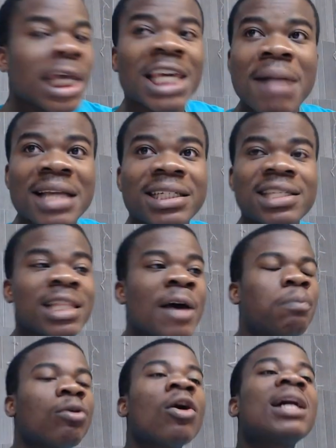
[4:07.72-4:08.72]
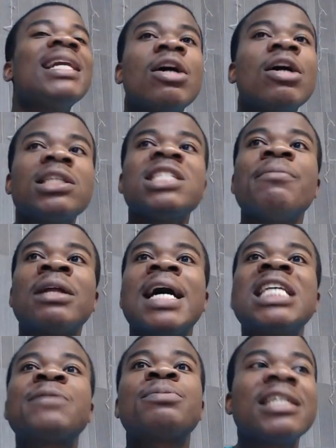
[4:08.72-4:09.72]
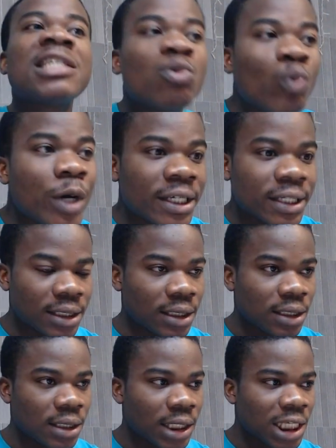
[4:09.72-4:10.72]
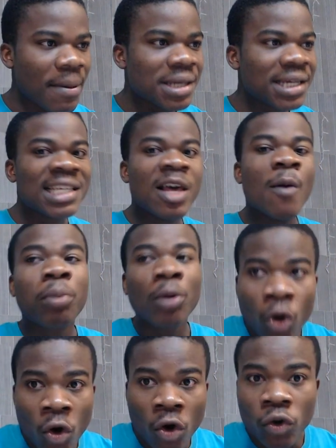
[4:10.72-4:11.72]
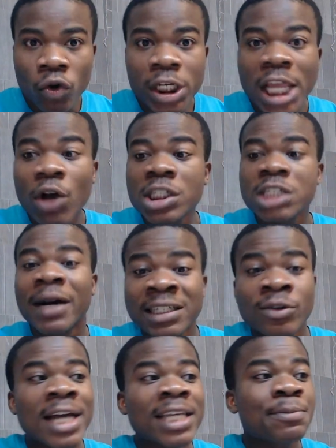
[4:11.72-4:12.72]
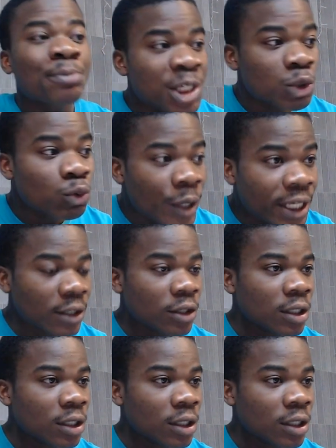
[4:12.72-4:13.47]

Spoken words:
Imagine say they block Lagos Ibadan Expressway. Imagine say they block Lagos Ibadan Expressway